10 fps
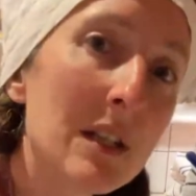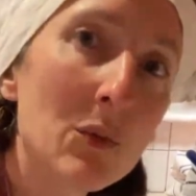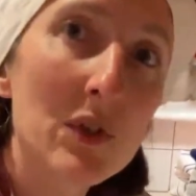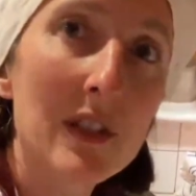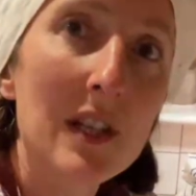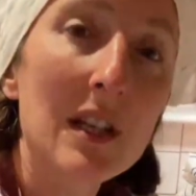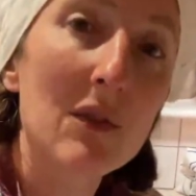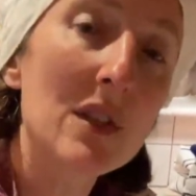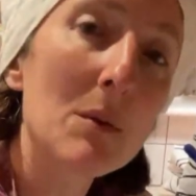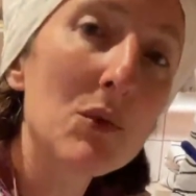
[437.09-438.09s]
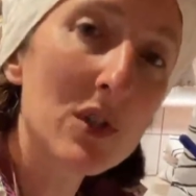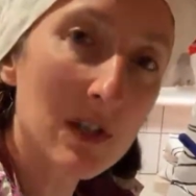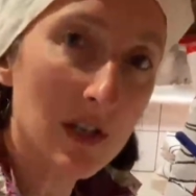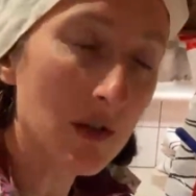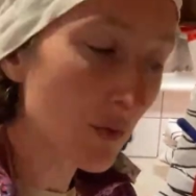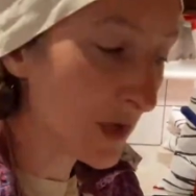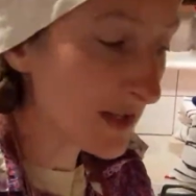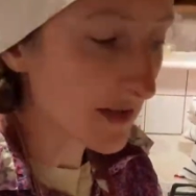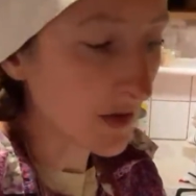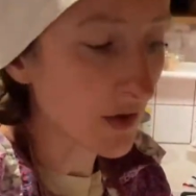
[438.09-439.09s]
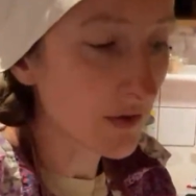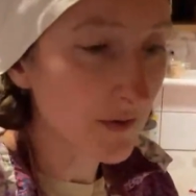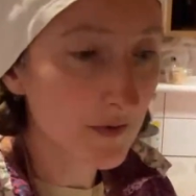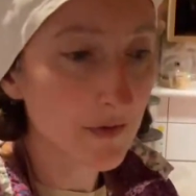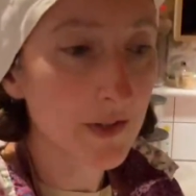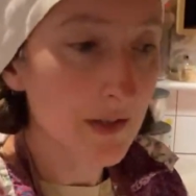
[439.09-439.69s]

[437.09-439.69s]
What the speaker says: And I would think if they put it in a whizzer,